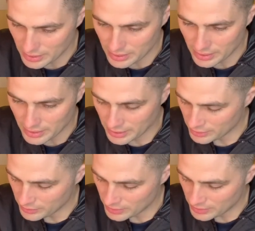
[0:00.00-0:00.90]

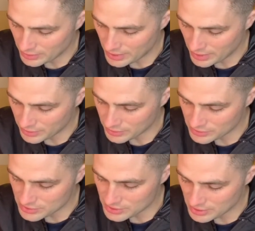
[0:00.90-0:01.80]
and the
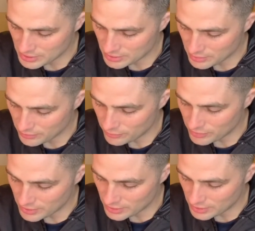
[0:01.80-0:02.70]

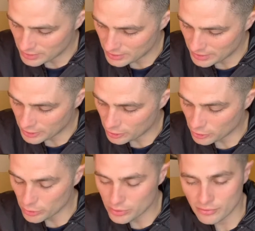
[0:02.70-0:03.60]
NCV
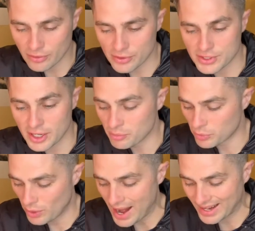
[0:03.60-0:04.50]
include the verse in
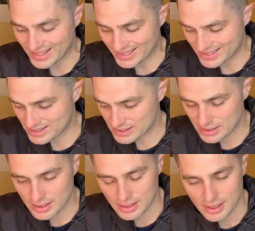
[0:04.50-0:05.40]
brackets.
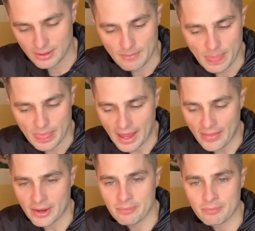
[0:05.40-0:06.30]
And
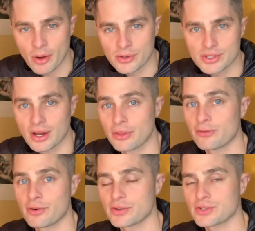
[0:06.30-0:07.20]
then most other
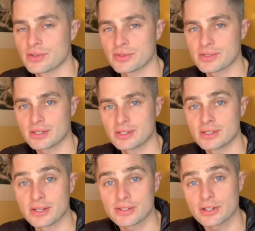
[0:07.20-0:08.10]
verses
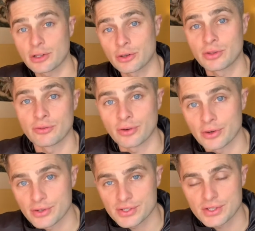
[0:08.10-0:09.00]
disclude the
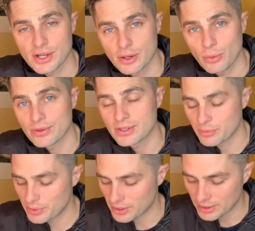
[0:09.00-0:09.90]
verse with
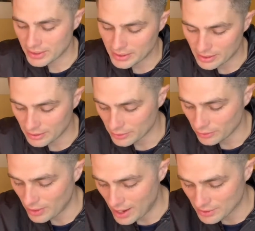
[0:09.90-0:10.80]
typically a
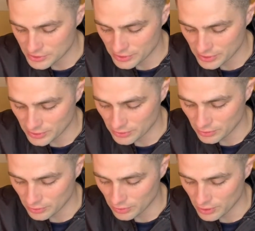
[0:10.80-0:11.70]
little asterisk or a
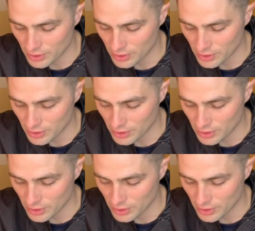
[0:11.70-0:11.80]
little,